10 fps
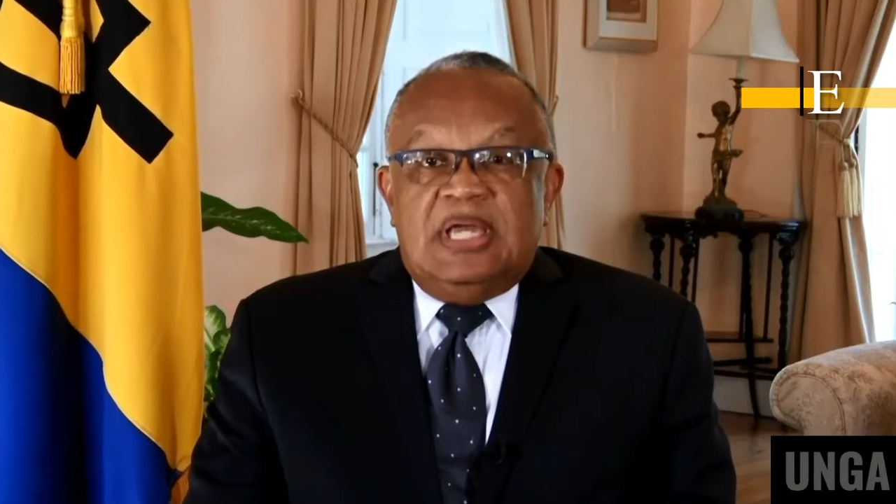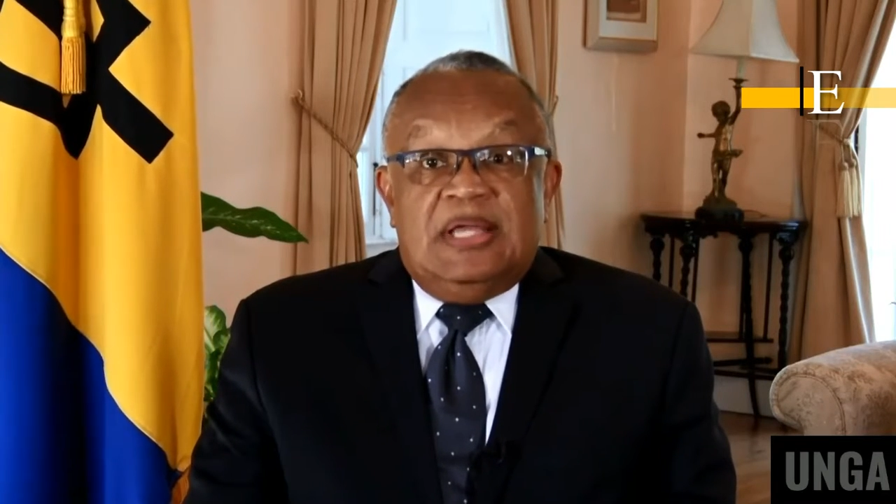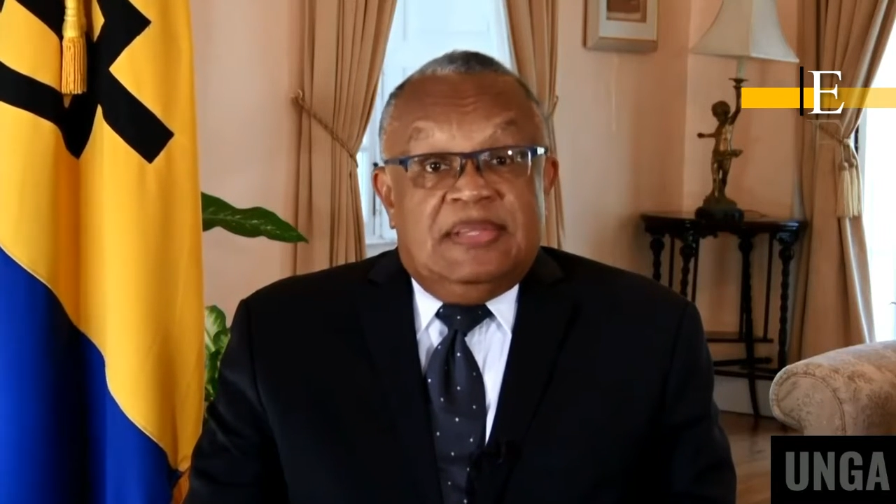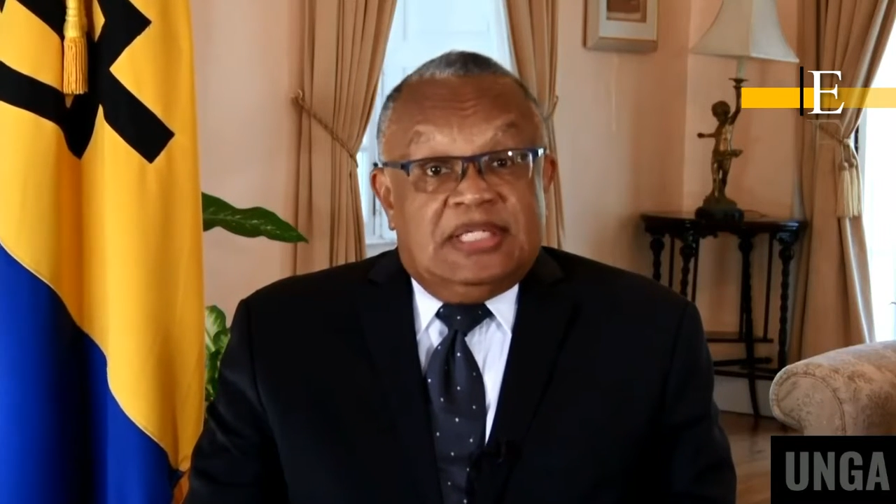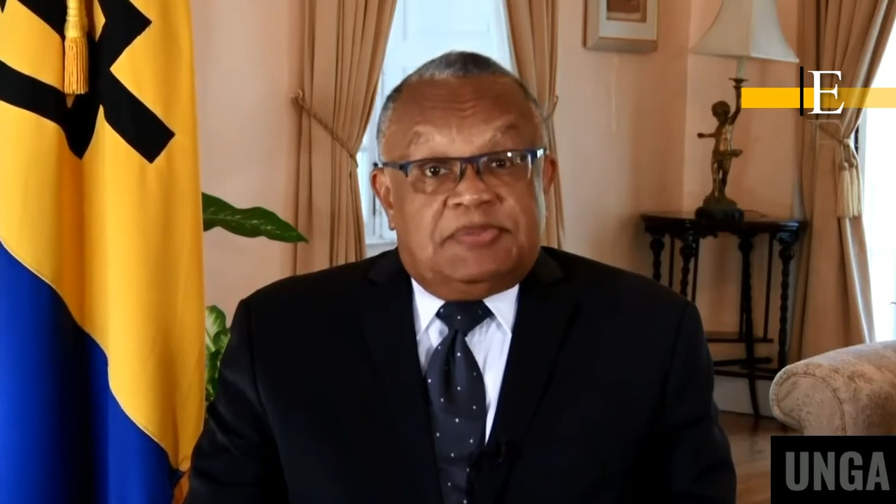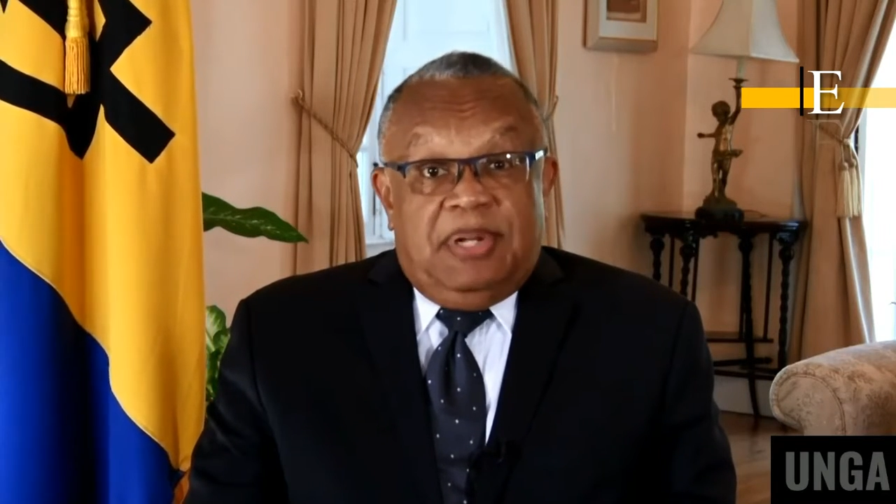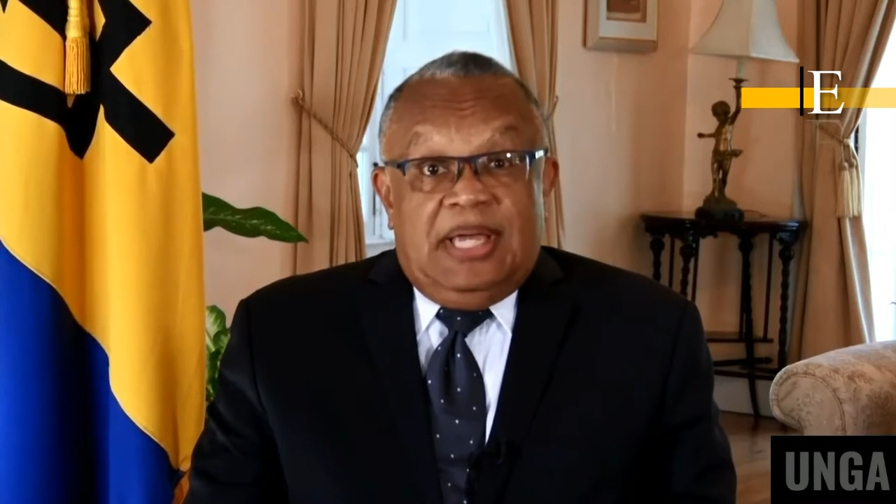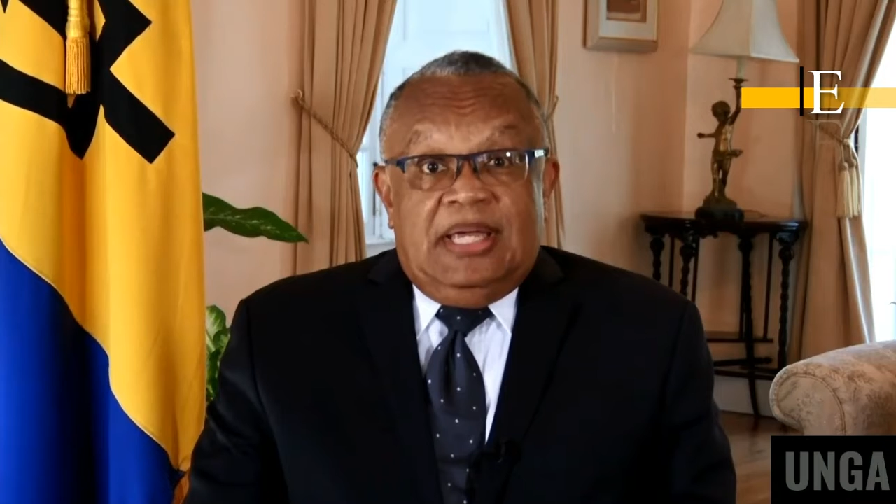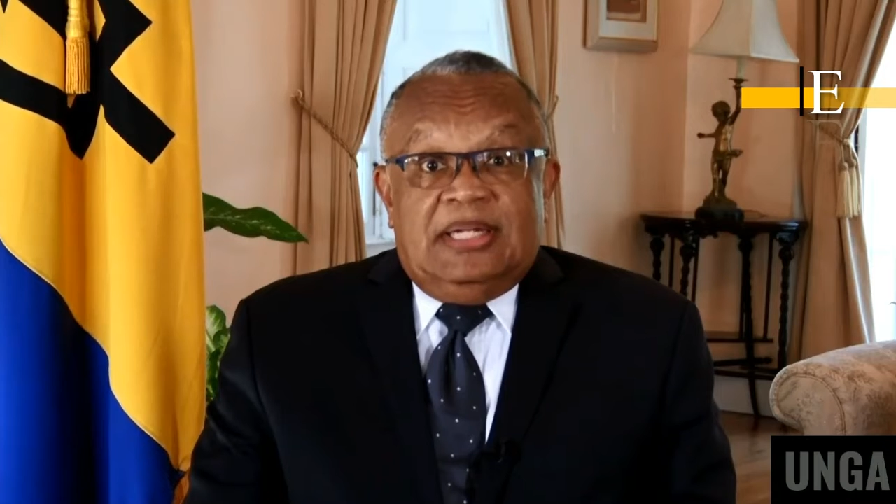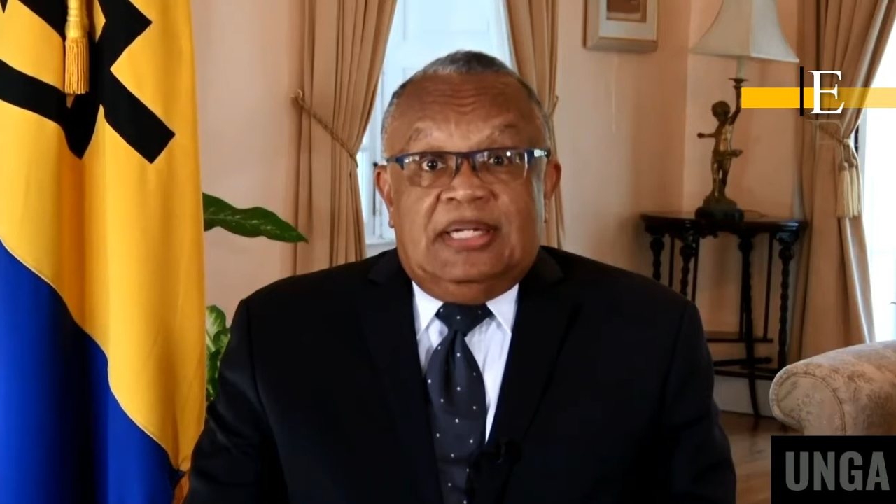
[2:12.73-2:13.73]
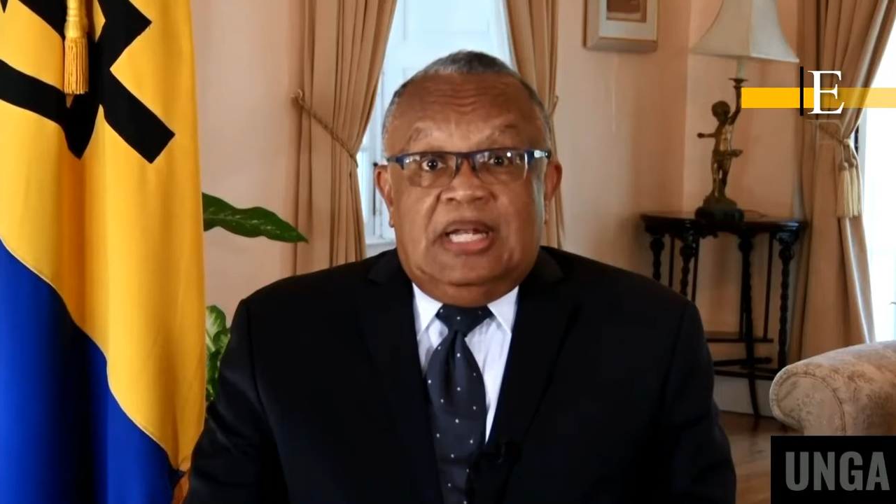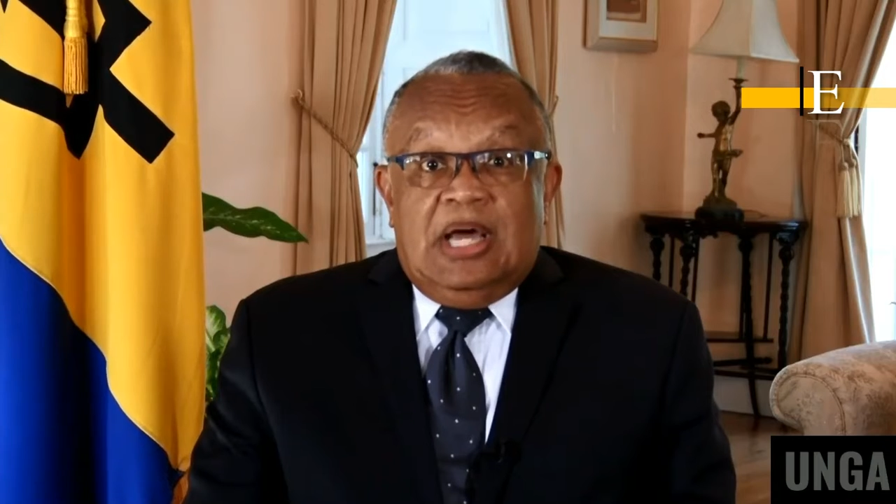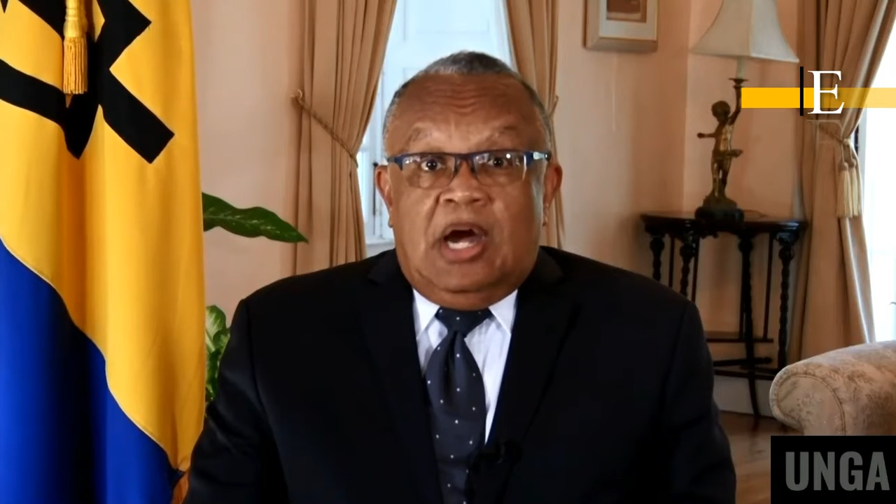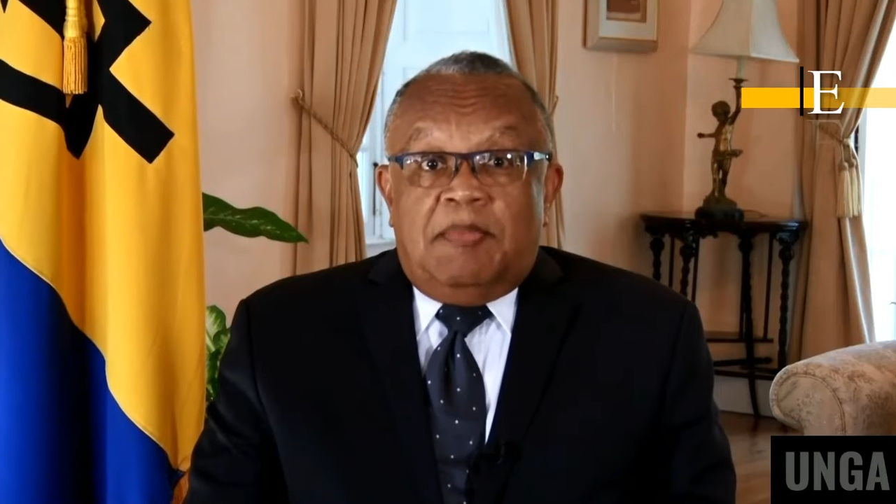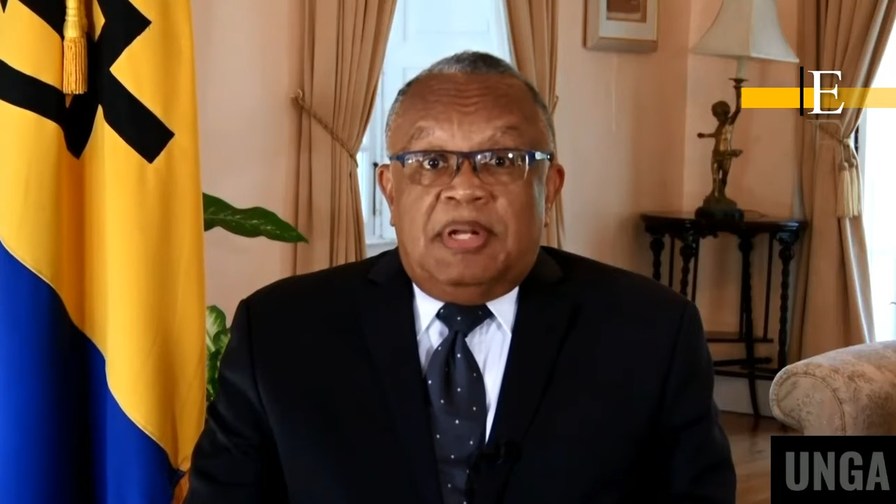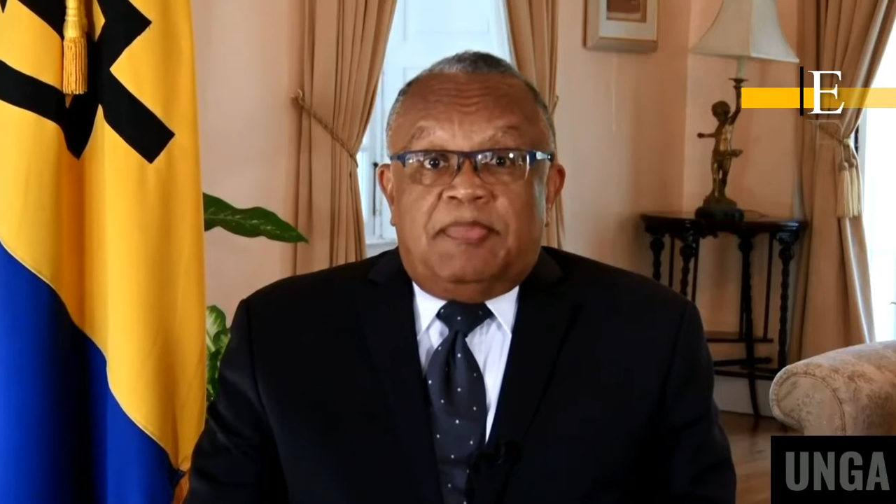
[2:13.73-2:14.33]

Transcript: displaying an alarming